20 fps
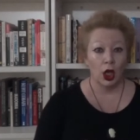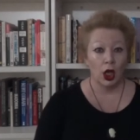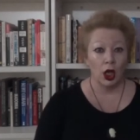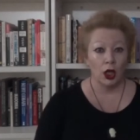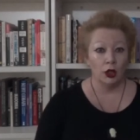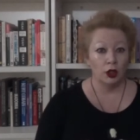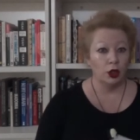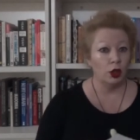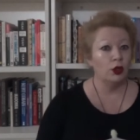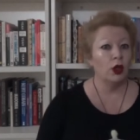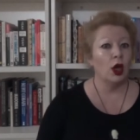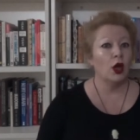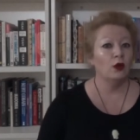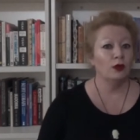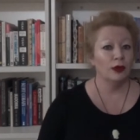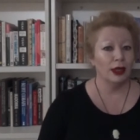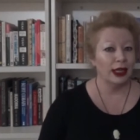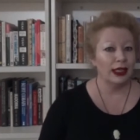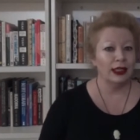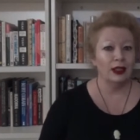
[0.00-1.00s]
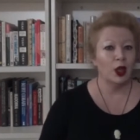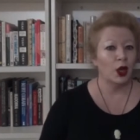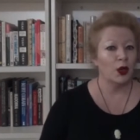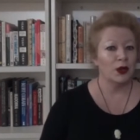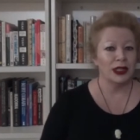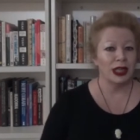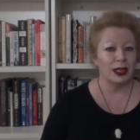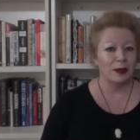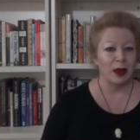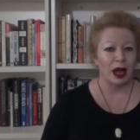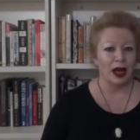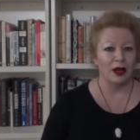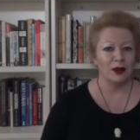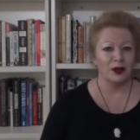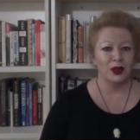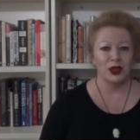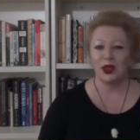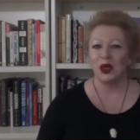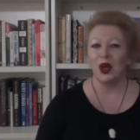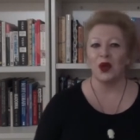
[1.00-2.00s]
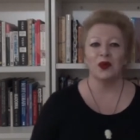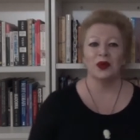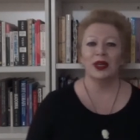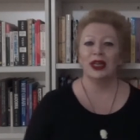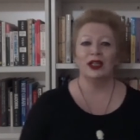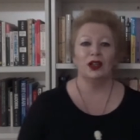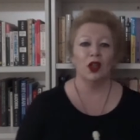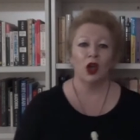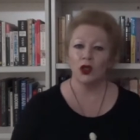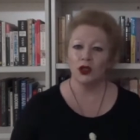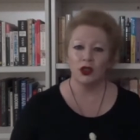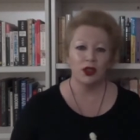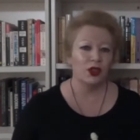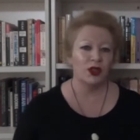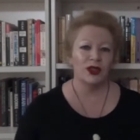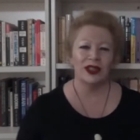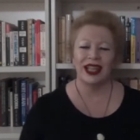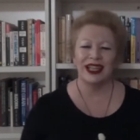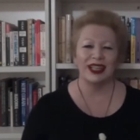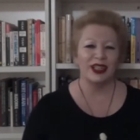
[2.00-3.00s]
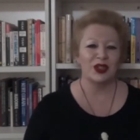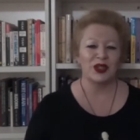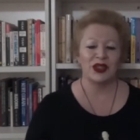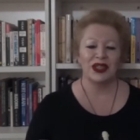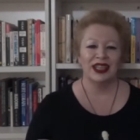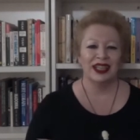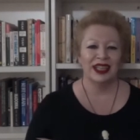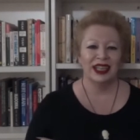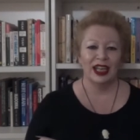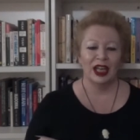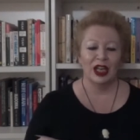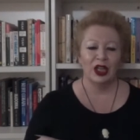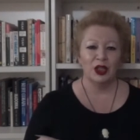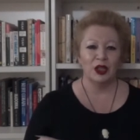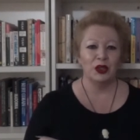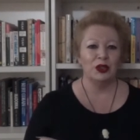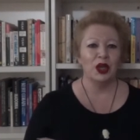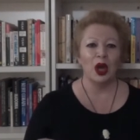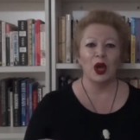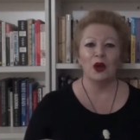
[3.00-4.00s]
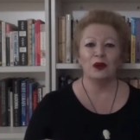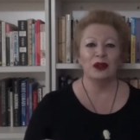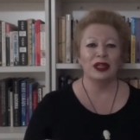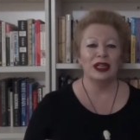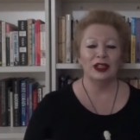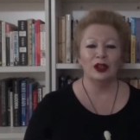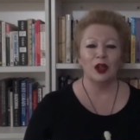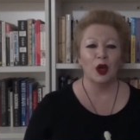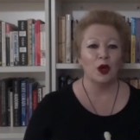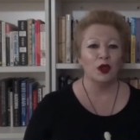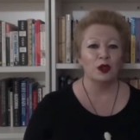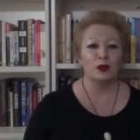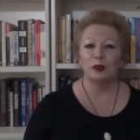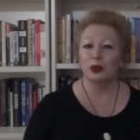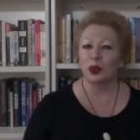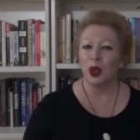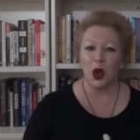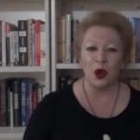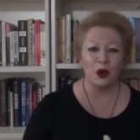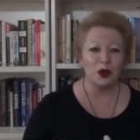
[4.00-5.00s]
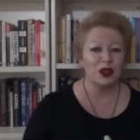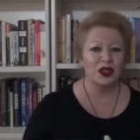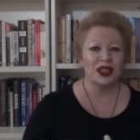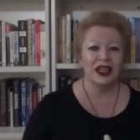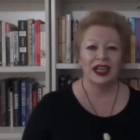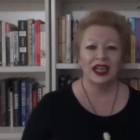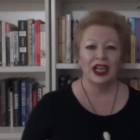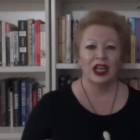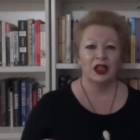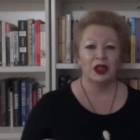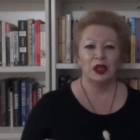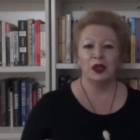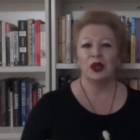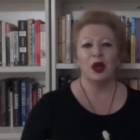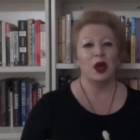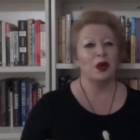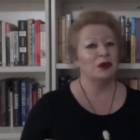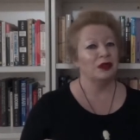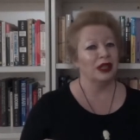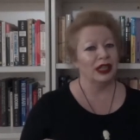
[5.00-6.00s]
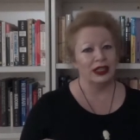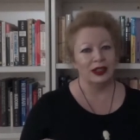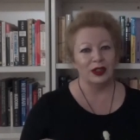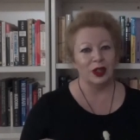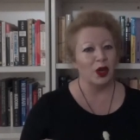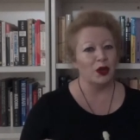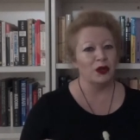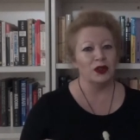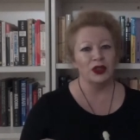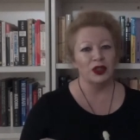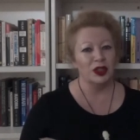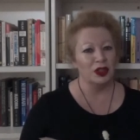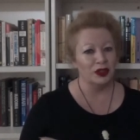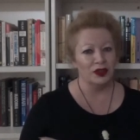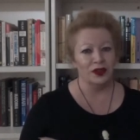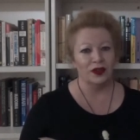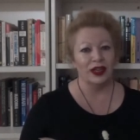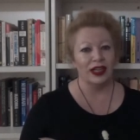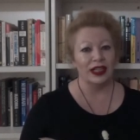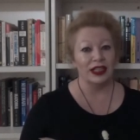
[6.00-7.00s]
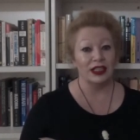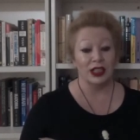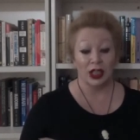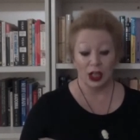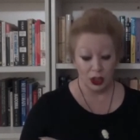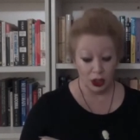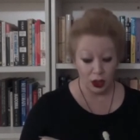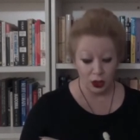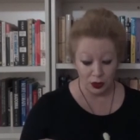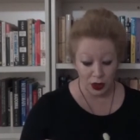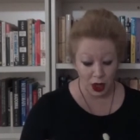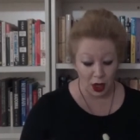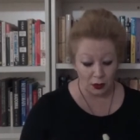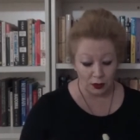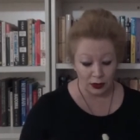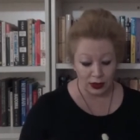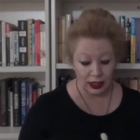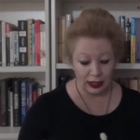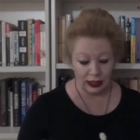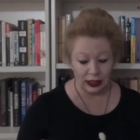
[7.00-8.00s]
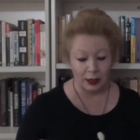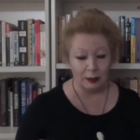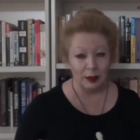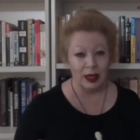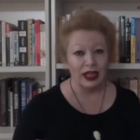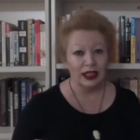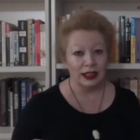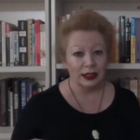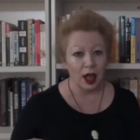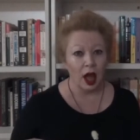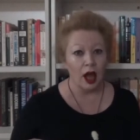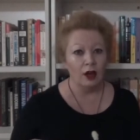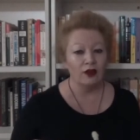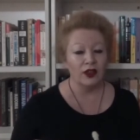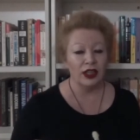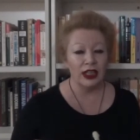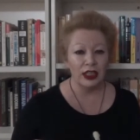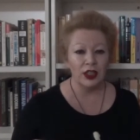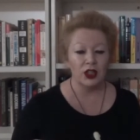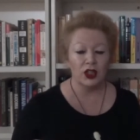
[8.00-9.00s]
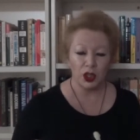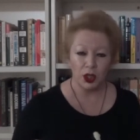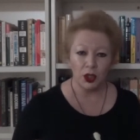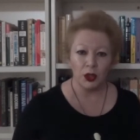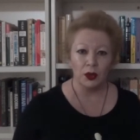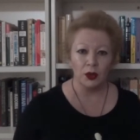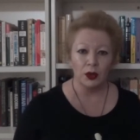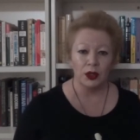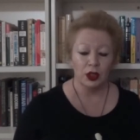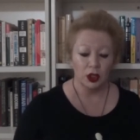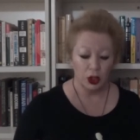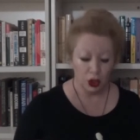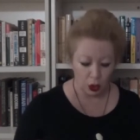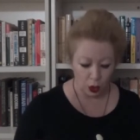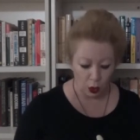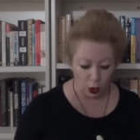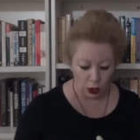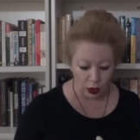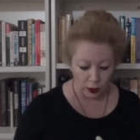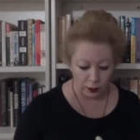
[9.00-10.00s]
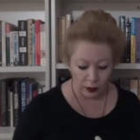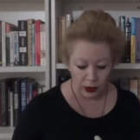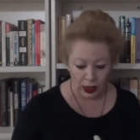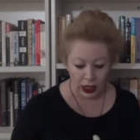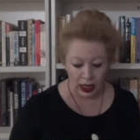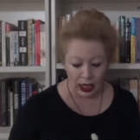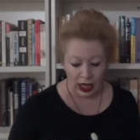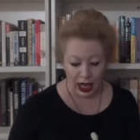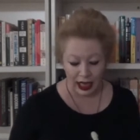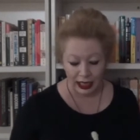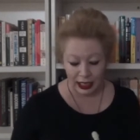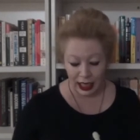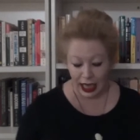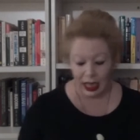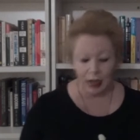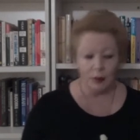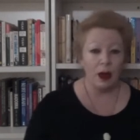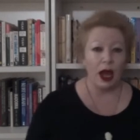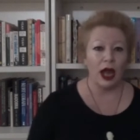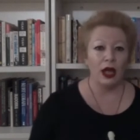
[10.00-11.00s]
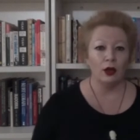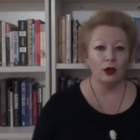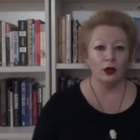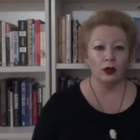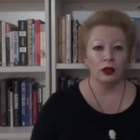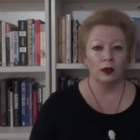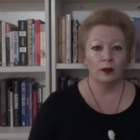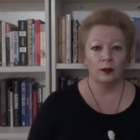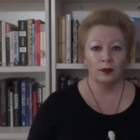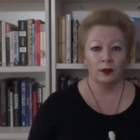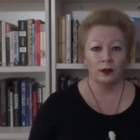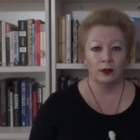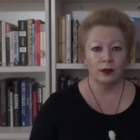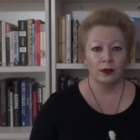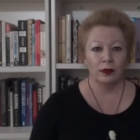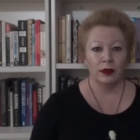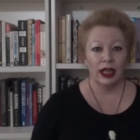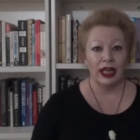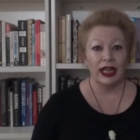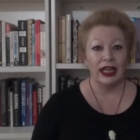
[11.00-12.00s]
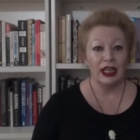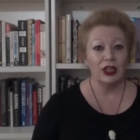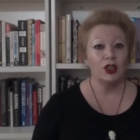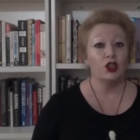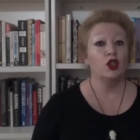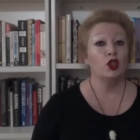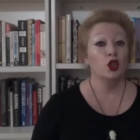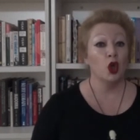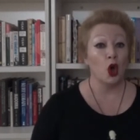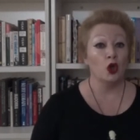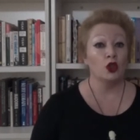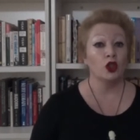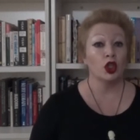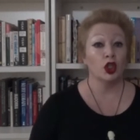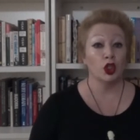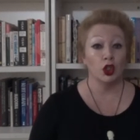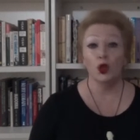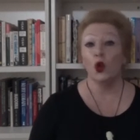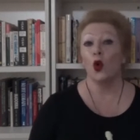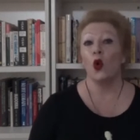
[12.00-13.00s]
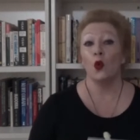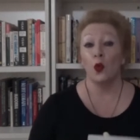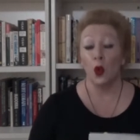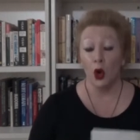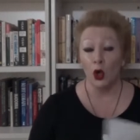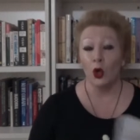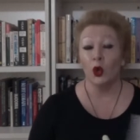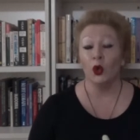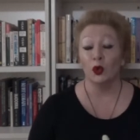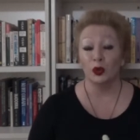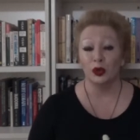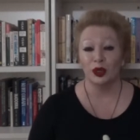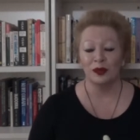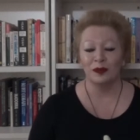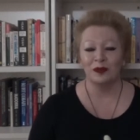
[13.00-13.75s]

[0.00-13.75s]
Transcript: you don't need those emails, you don't need those newsletters, you don't need those blogs, you don't need those news feeds, you don't need them. Life is too short. And email is not your world.